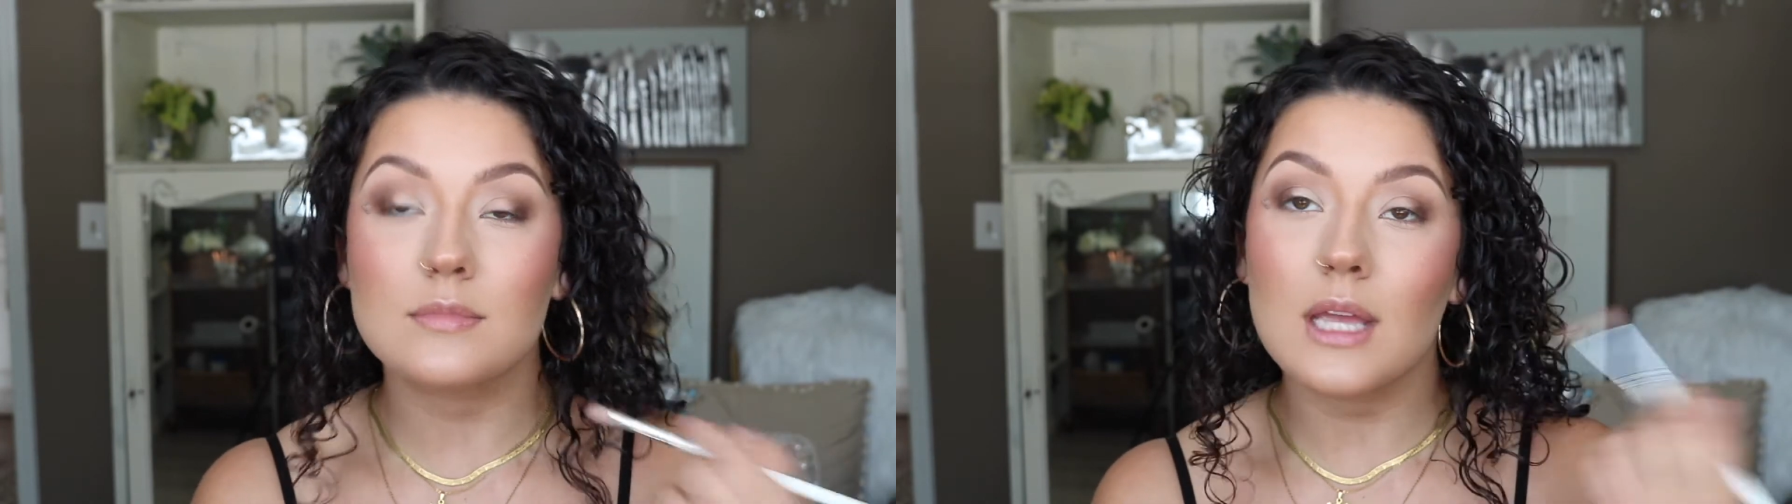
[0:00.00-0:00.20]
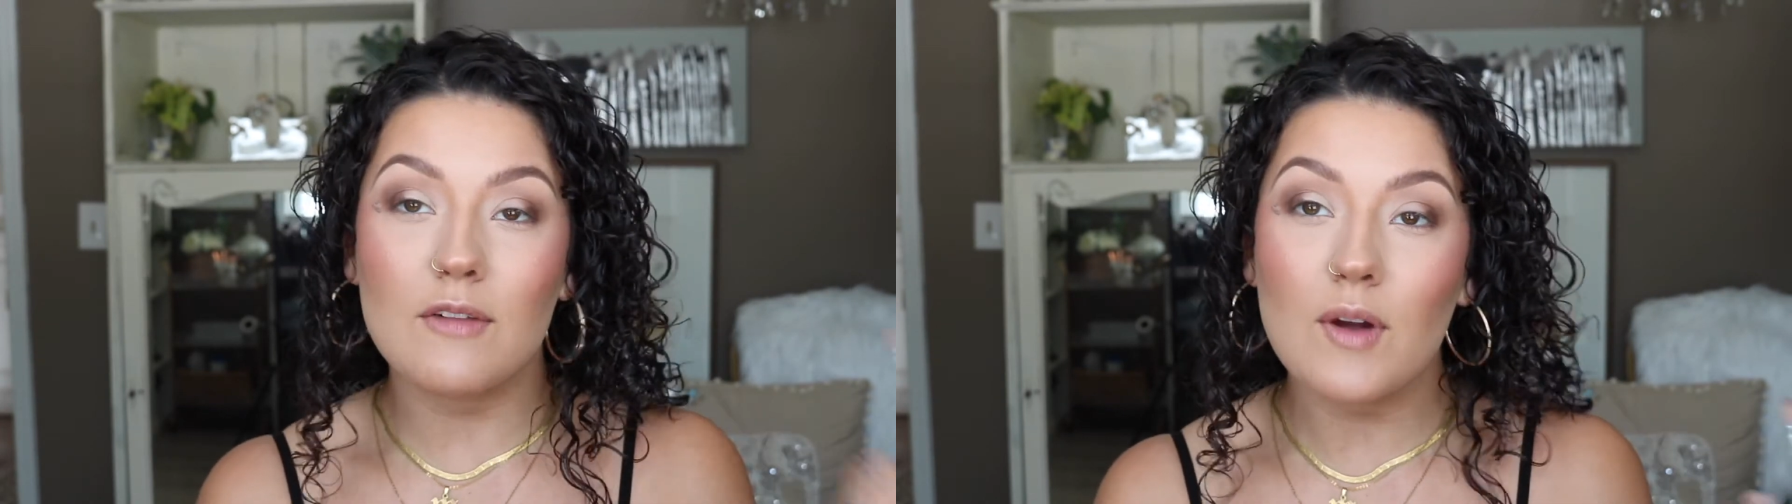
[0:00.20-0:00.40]

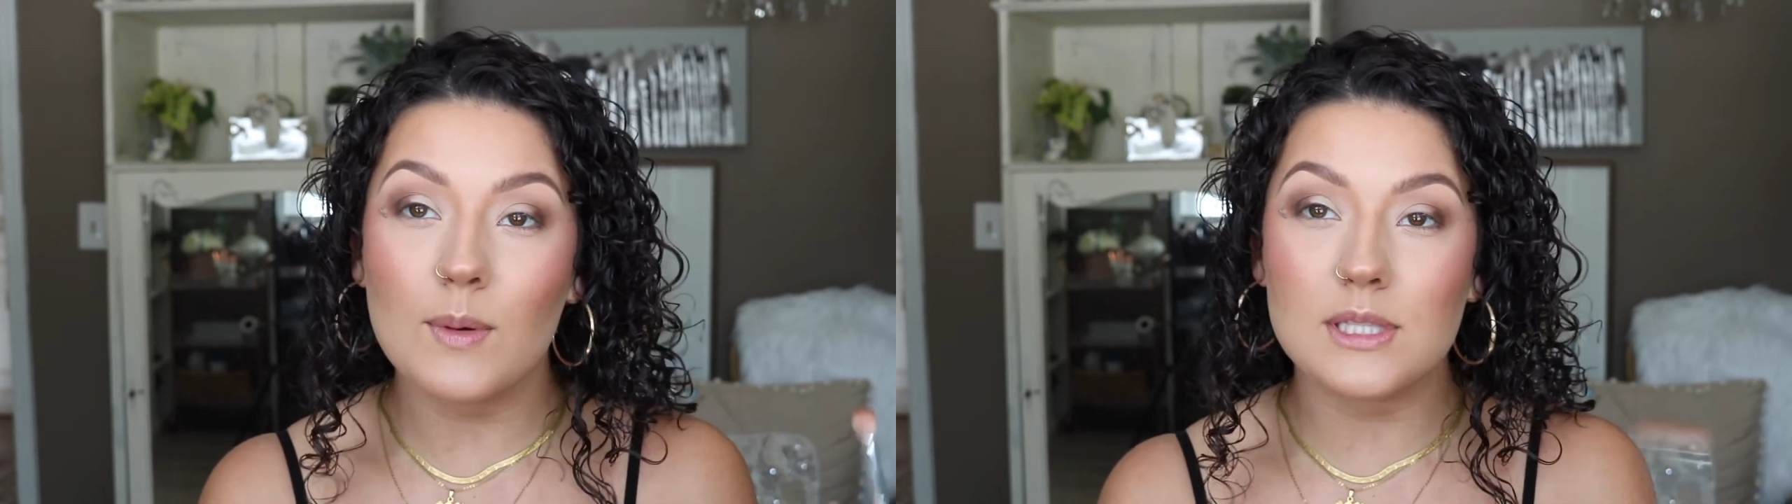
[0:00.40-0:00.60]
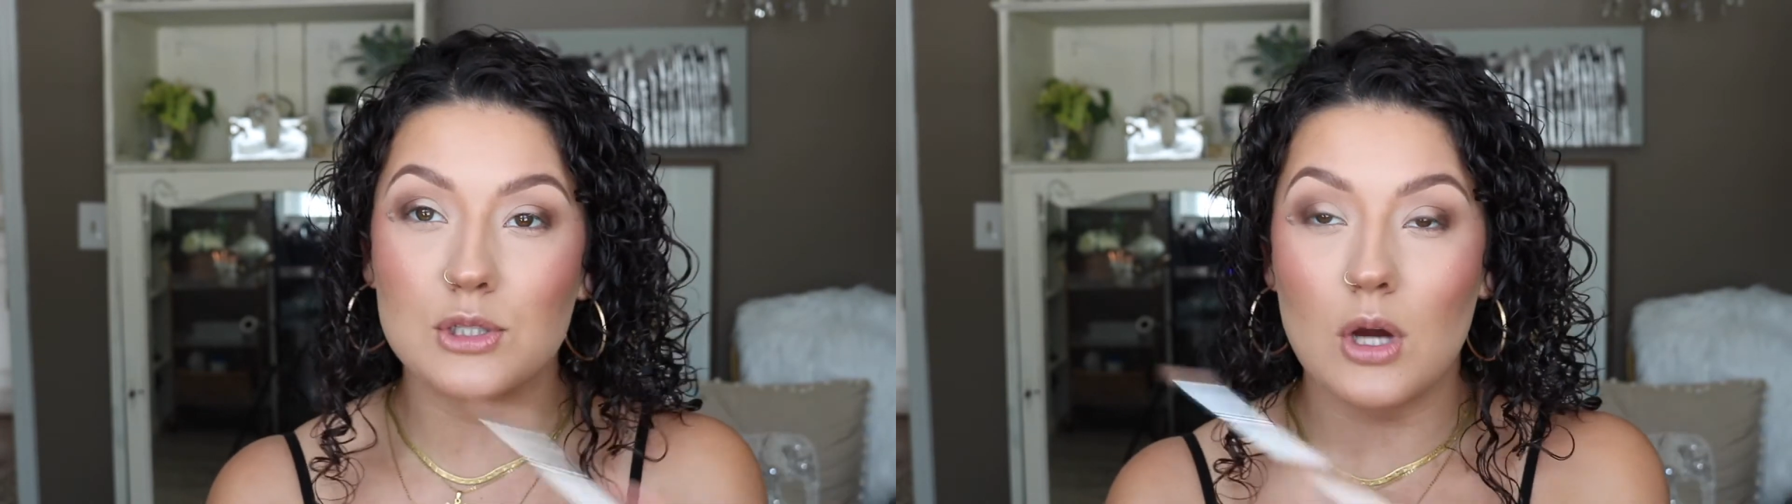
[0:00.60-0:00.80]
If I
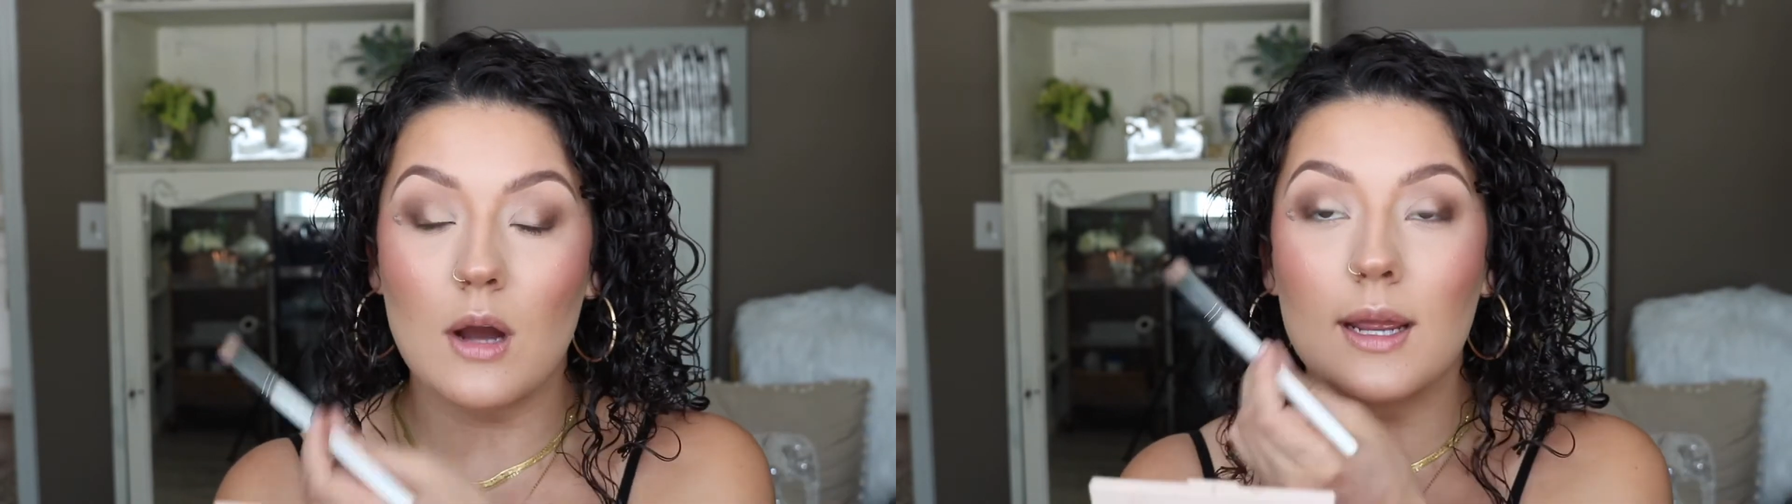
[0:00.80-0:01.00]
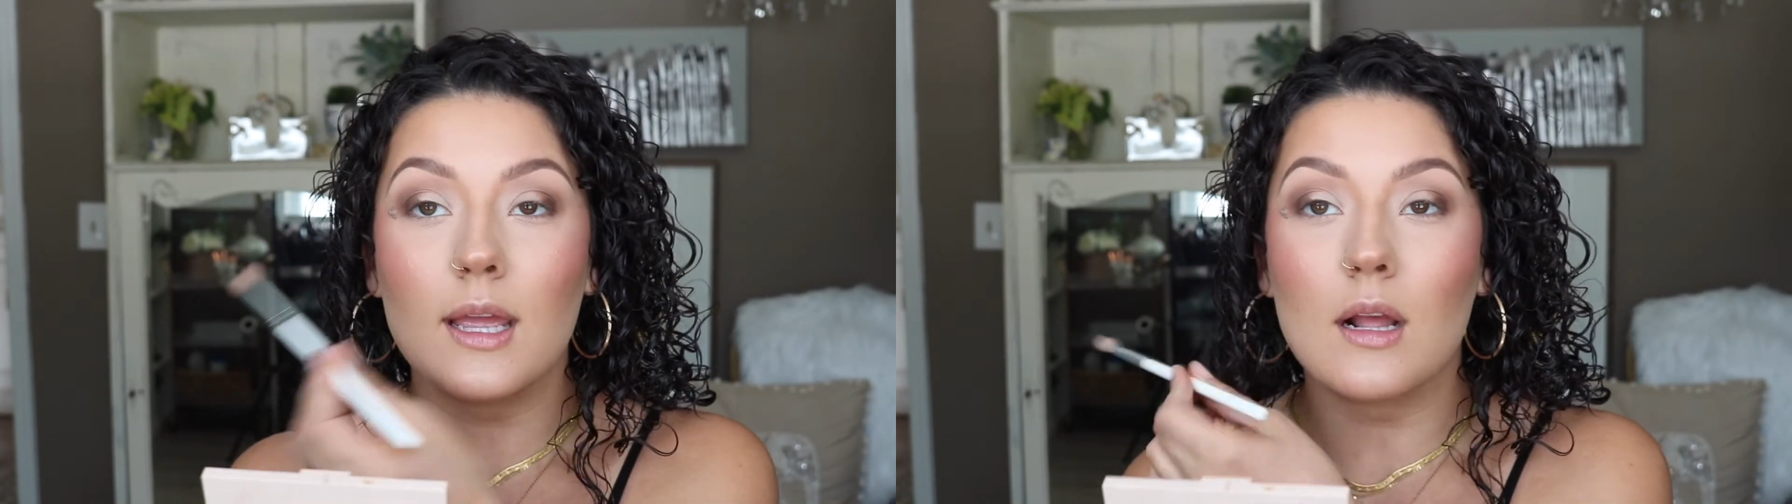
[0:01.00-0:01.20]
wasn't
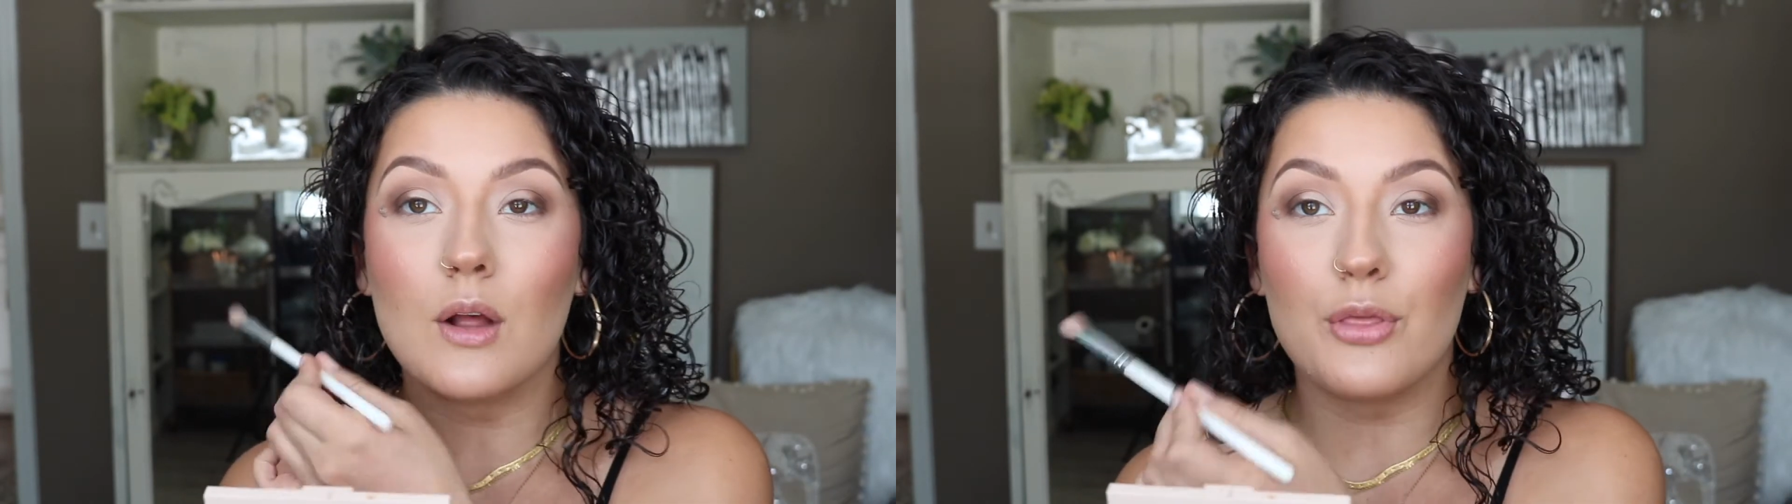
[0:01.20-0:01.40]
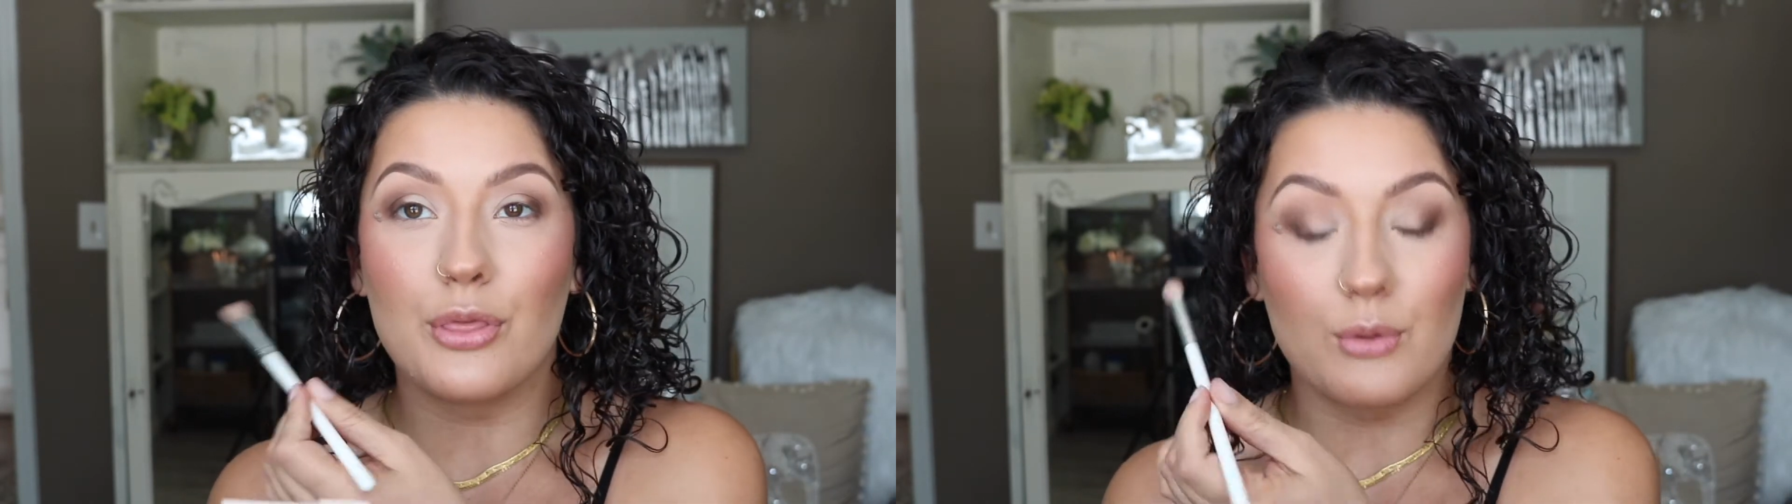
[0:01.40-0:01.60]
talking
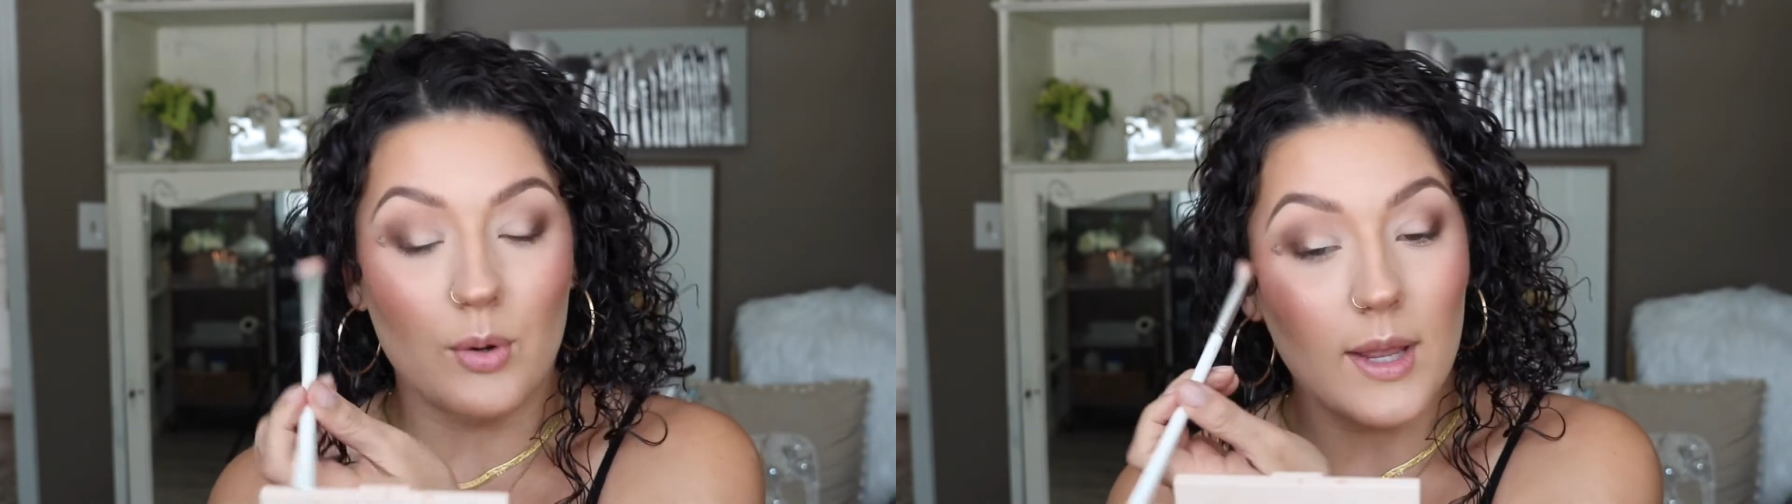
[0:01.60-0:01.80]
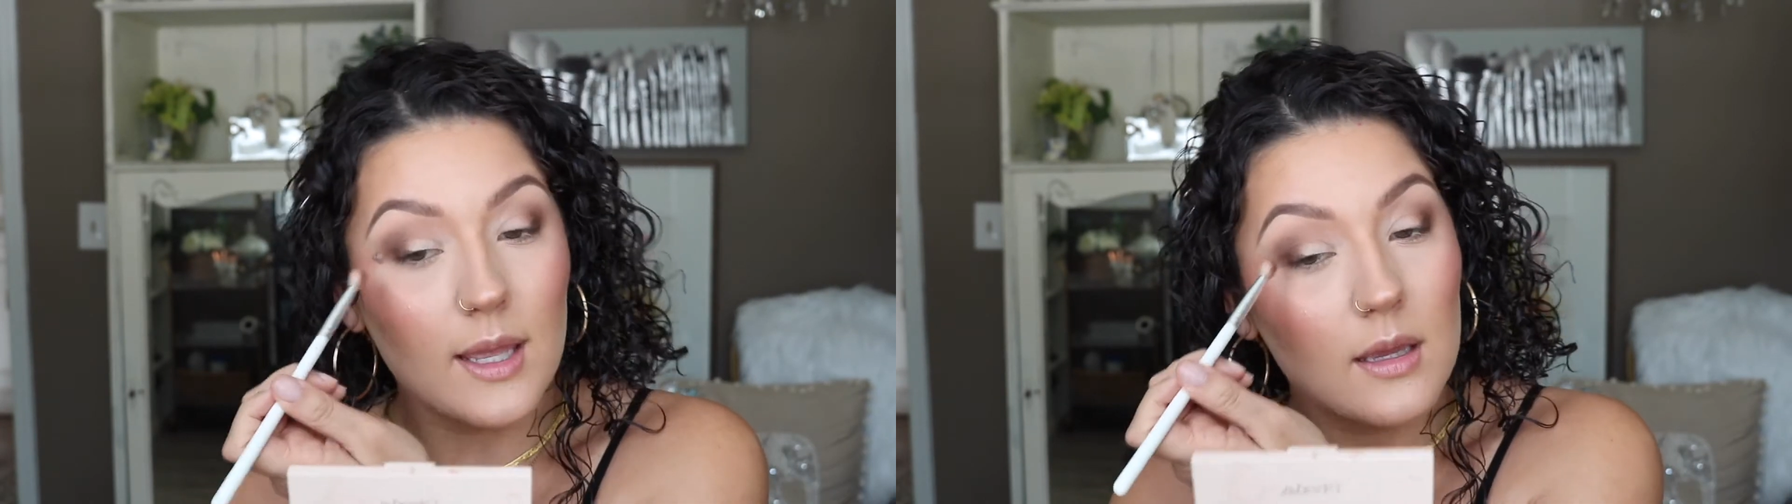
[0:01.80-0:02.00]

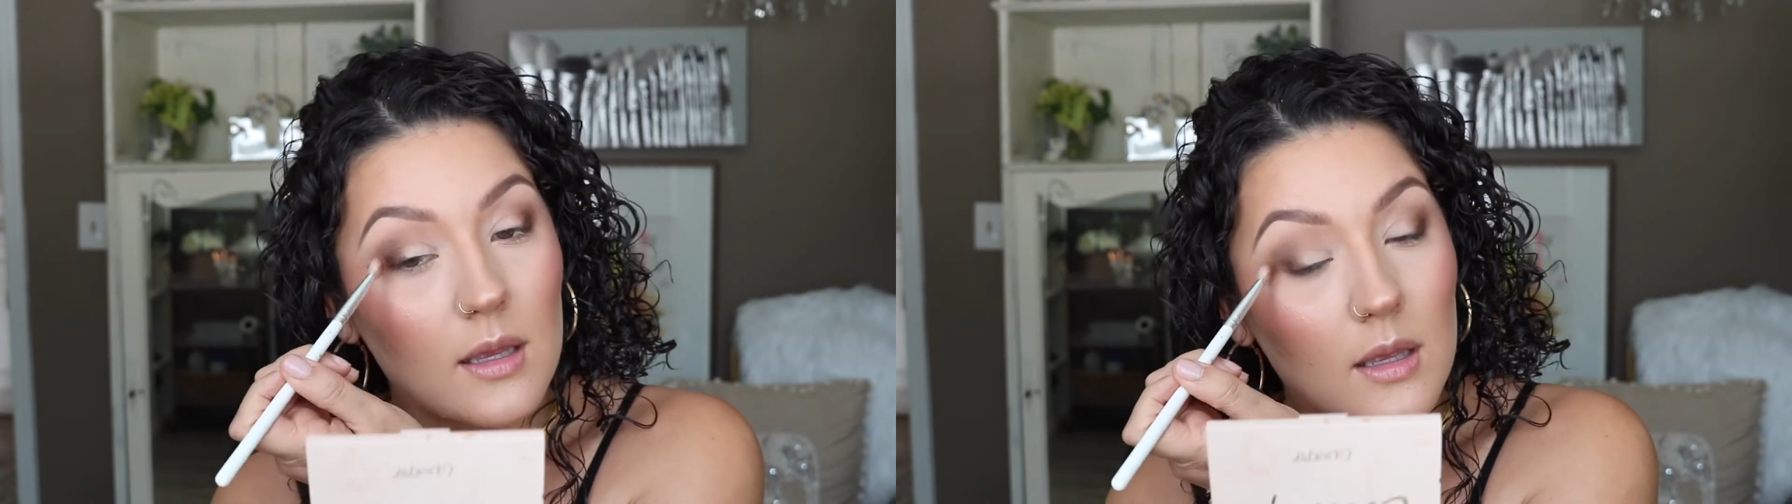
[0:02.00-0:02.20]
through it,